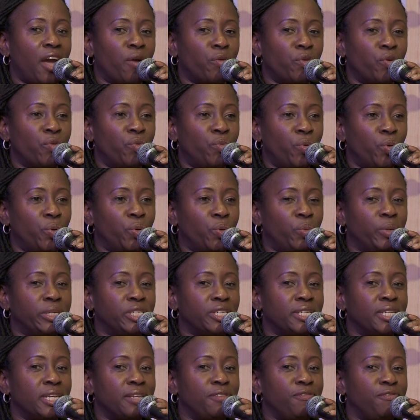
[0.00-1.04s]
Arrow Road,
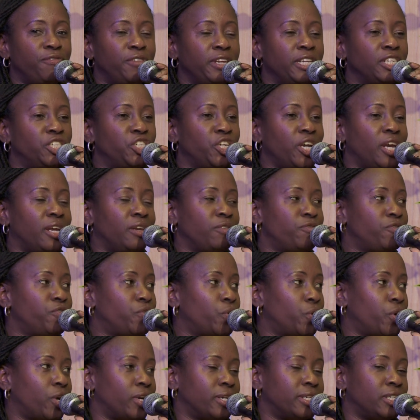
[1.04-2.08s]
which is at Finch and
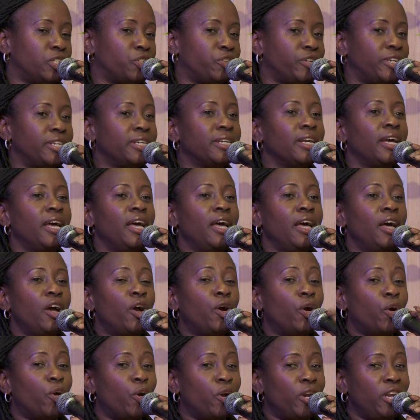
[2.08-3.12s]
400.
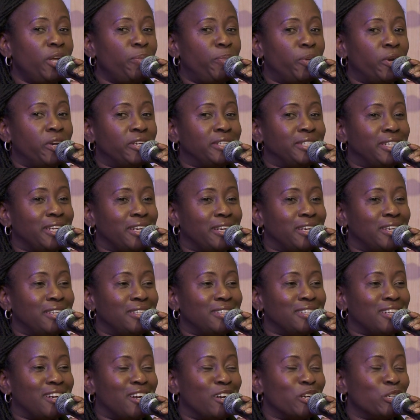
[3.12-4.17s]
Early bird
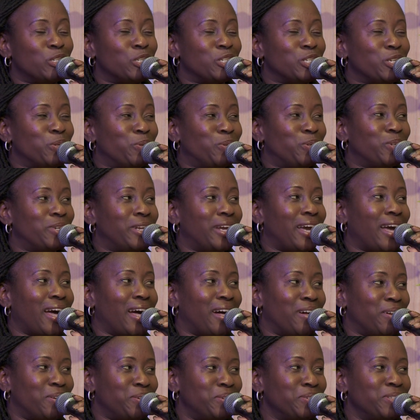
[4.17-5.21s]
tickets are sold
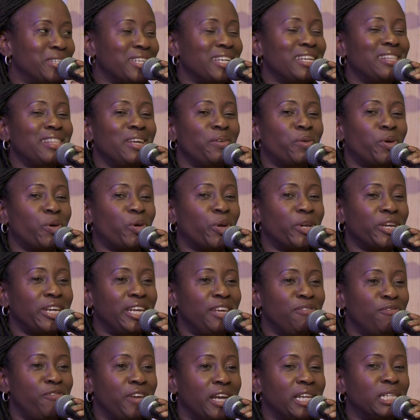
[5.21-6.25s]
out. They were on
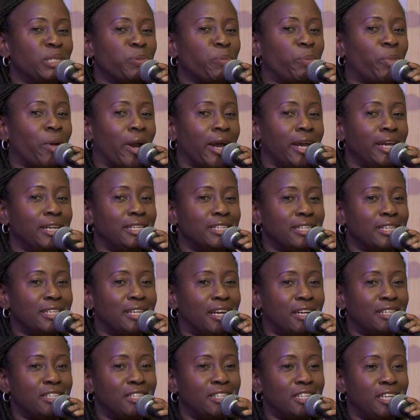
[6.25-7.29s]

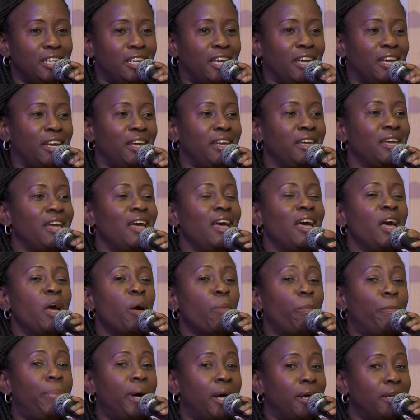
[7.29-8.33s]
eventbrite.ca,
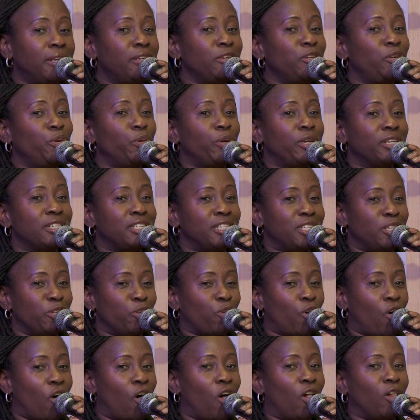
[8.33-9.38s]
but you can still
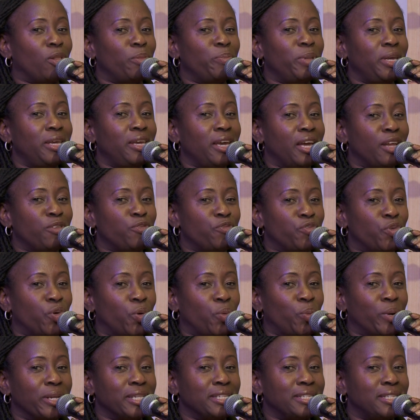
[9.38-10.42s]
call me at
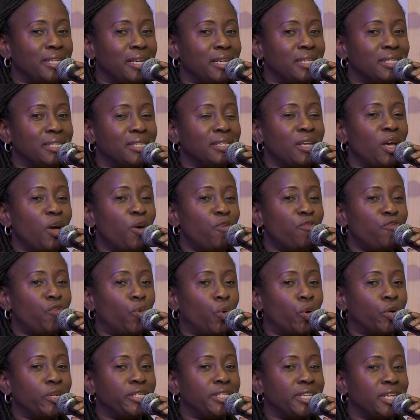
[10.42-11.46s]

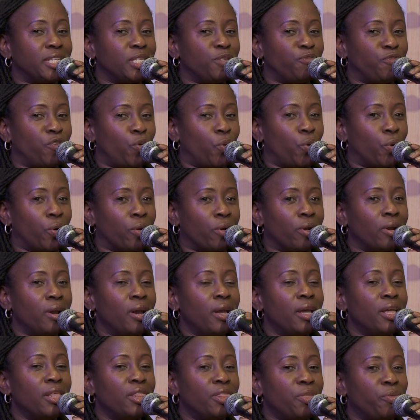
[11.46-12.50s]

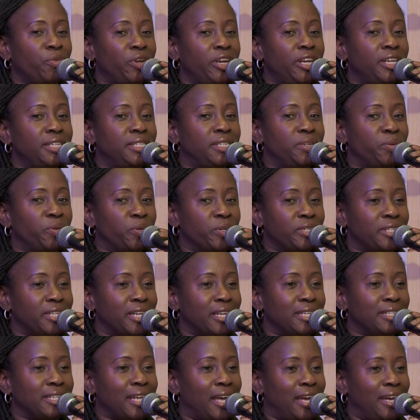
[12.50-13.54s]

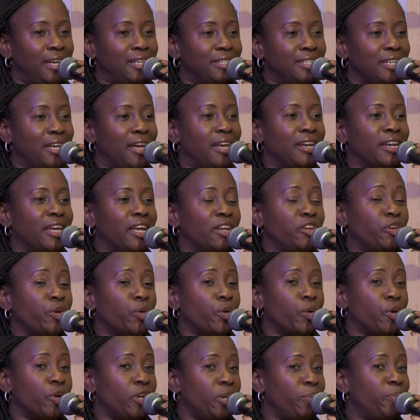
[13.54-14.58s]
416-464-3068 and get
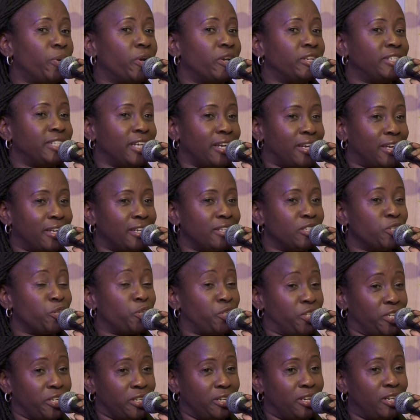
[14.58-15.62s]
your early bird tickets
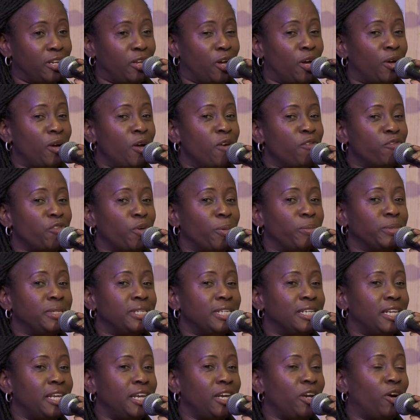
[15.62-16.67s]
still from
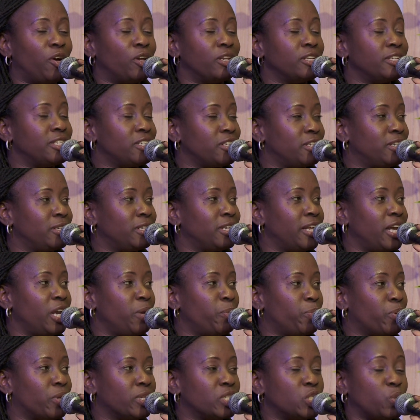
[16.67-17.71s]
today until
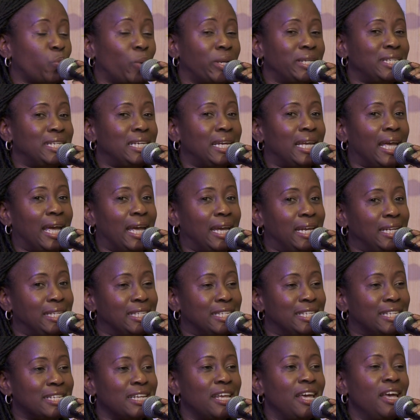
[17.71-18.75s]
April
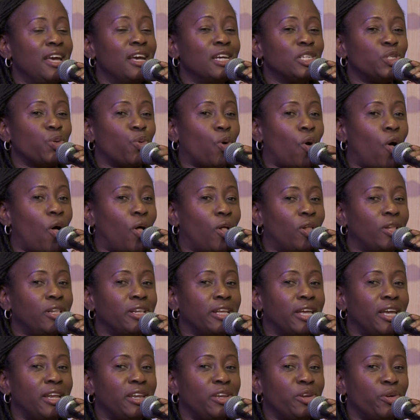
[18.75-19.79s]
28th. So call,
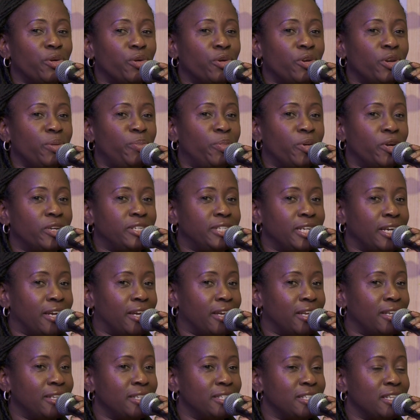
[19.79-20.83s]
get your early bird
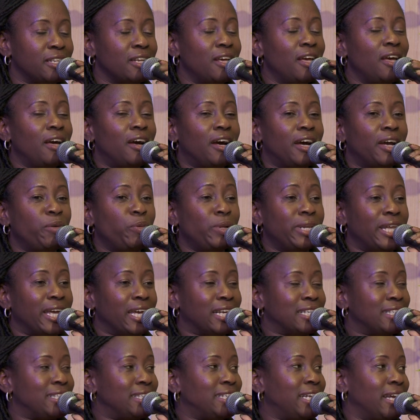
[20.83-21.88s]
tickets. I will
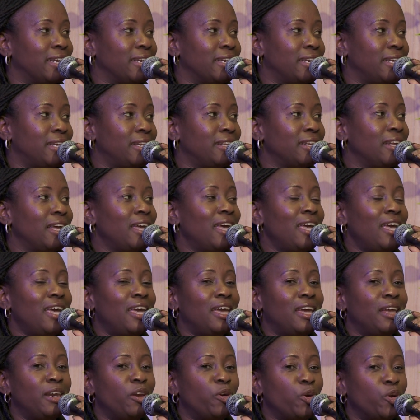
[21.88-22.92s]
extend it.
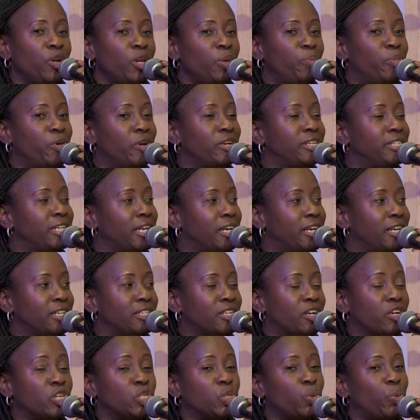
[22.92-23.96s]
And early bird
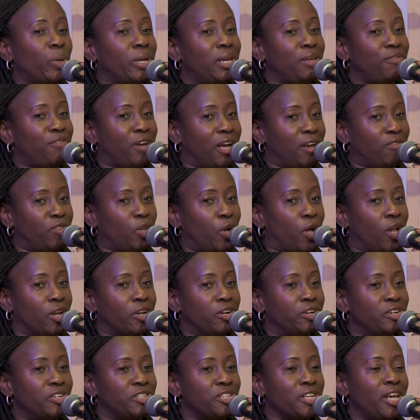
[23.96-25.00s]
tickets are
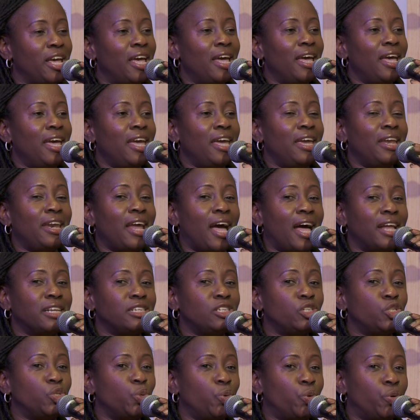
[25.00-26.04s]
$25. And
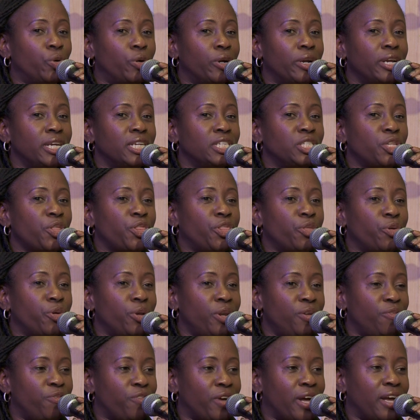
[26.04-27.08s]
at the door is
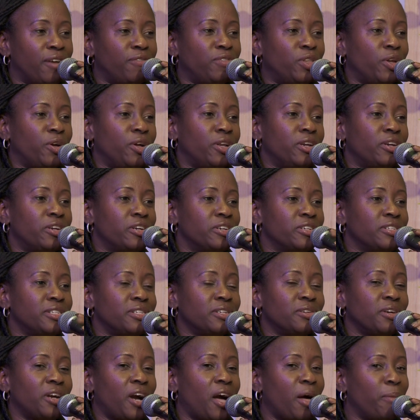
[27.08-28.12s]
$35.
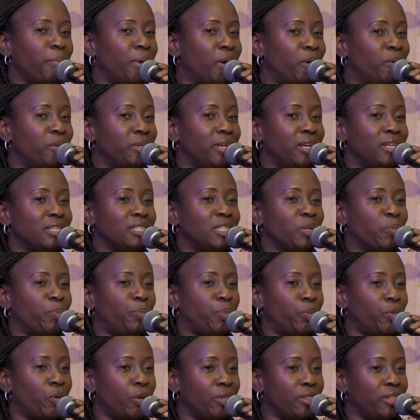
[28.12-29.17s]
So come out and
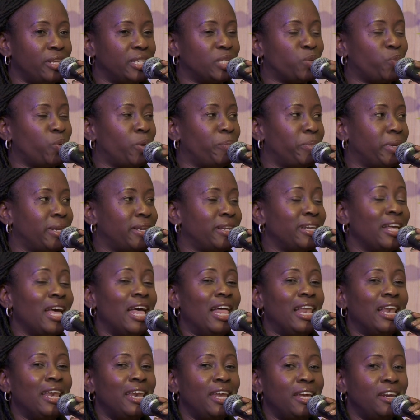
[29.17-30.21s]
support these women.
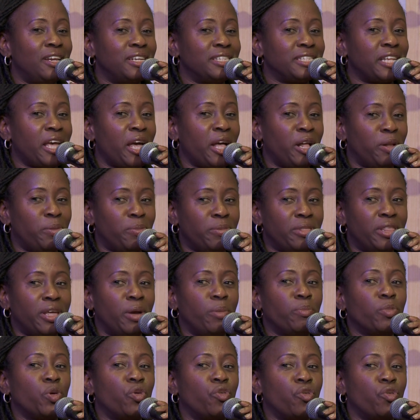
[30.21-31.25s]
Let us help
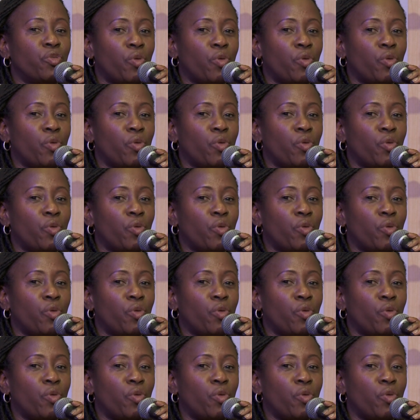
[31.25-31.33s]
them